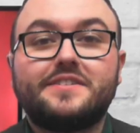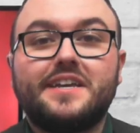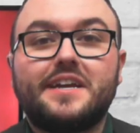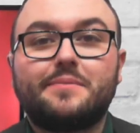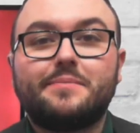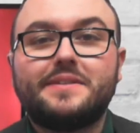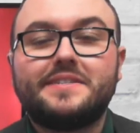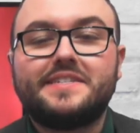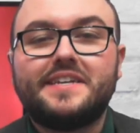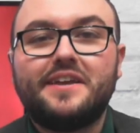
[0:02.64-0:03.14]

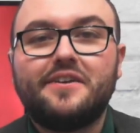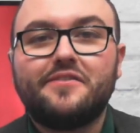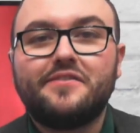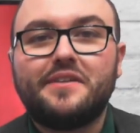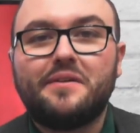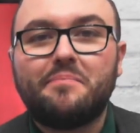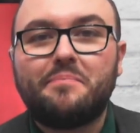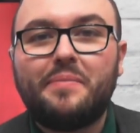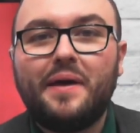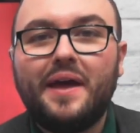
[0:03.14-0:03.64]
segments here,
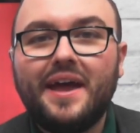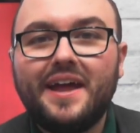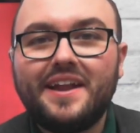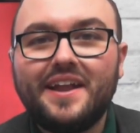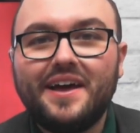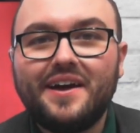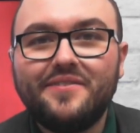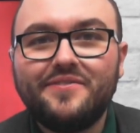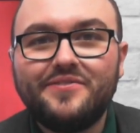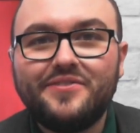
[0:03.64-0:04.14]
the Pet
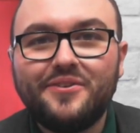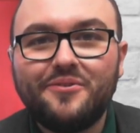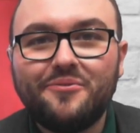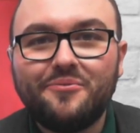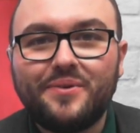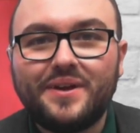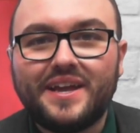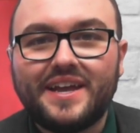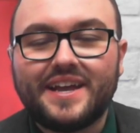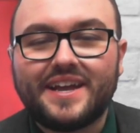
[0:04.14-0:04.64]
of the
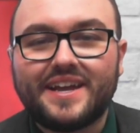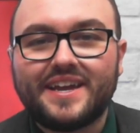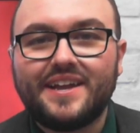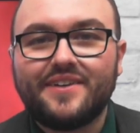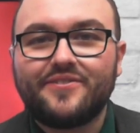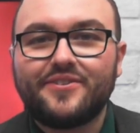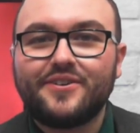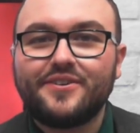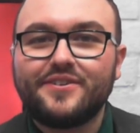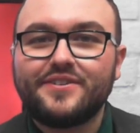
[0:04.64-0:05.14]
Week, an
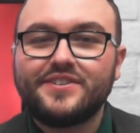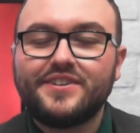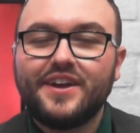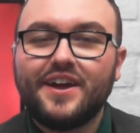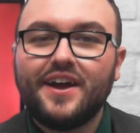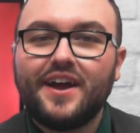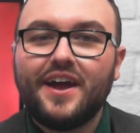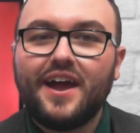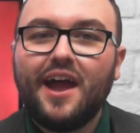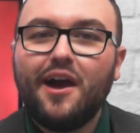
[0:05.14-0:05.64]
effort
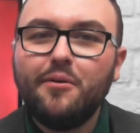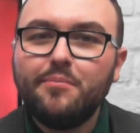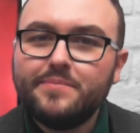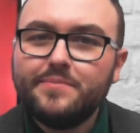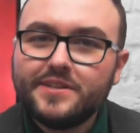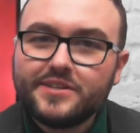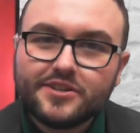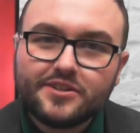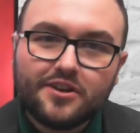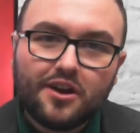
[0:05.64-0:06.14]
to help
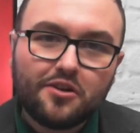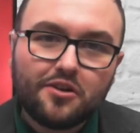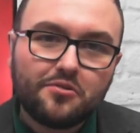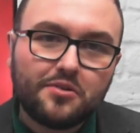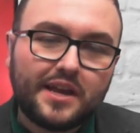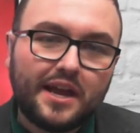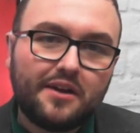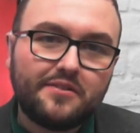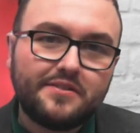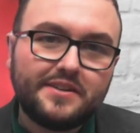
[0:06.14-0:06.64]
the Chautauqua
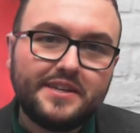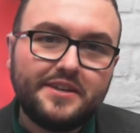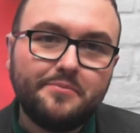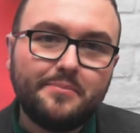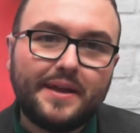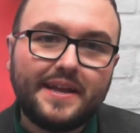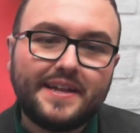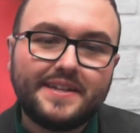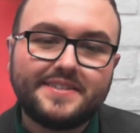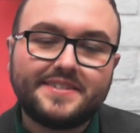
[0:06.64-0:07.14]
County
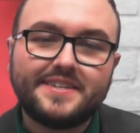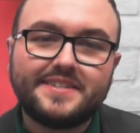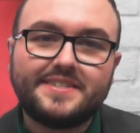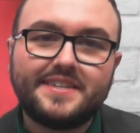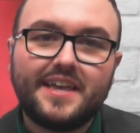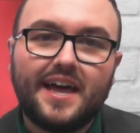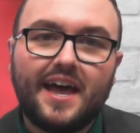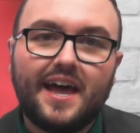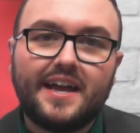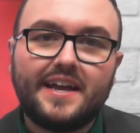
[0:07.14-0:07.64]
Humane
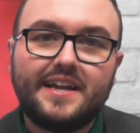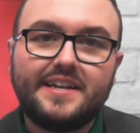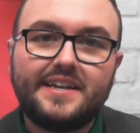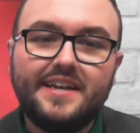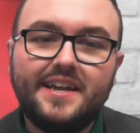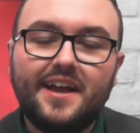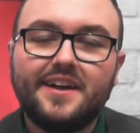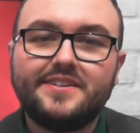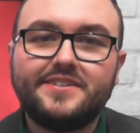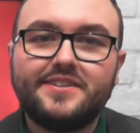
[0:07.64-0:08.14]

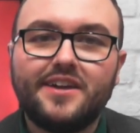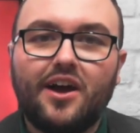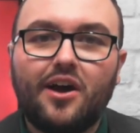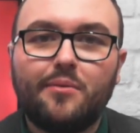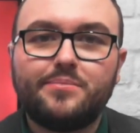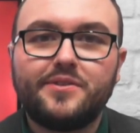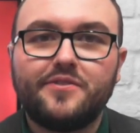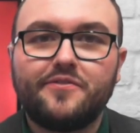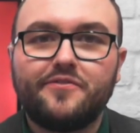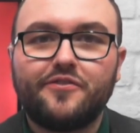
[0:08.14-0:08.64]
Society
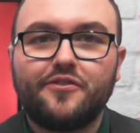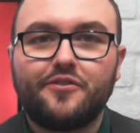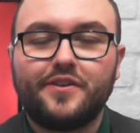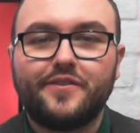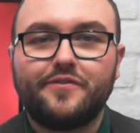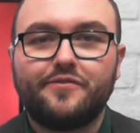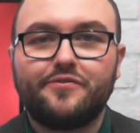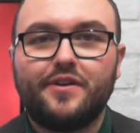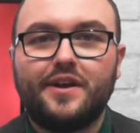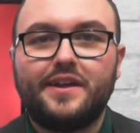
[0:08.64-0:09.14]
adopt
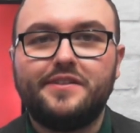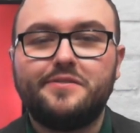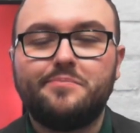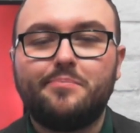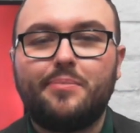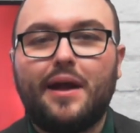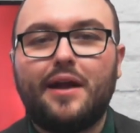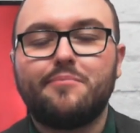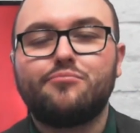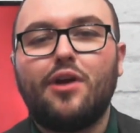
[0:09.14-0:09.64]
furry friends.
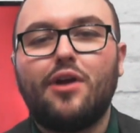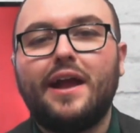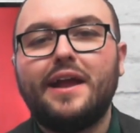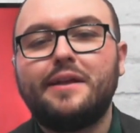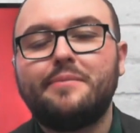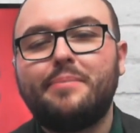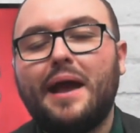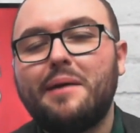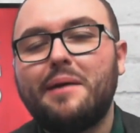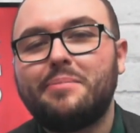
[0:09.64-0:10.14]

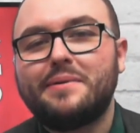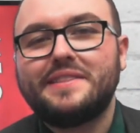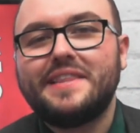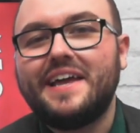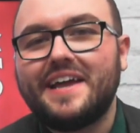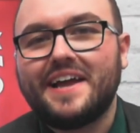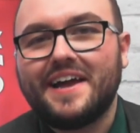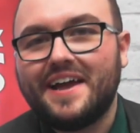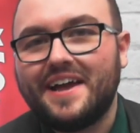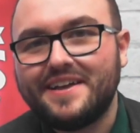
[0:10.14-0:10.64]
Brian
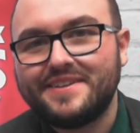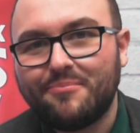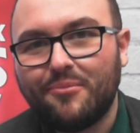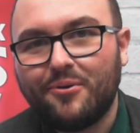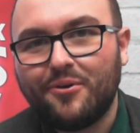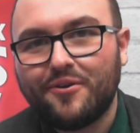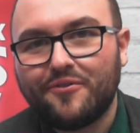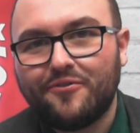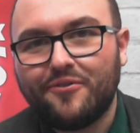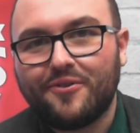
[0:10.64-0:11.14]
Papalea has
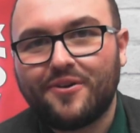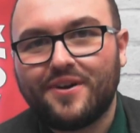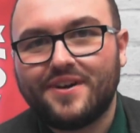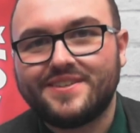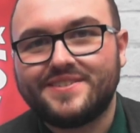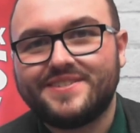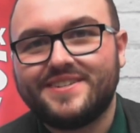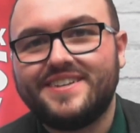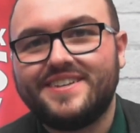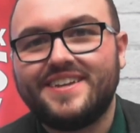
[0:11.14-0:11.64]
more for
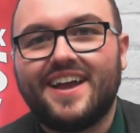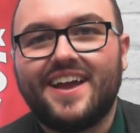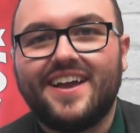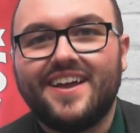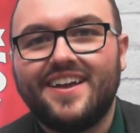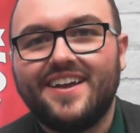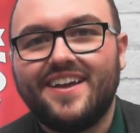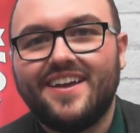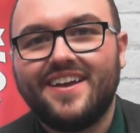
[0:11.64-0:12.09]
us today.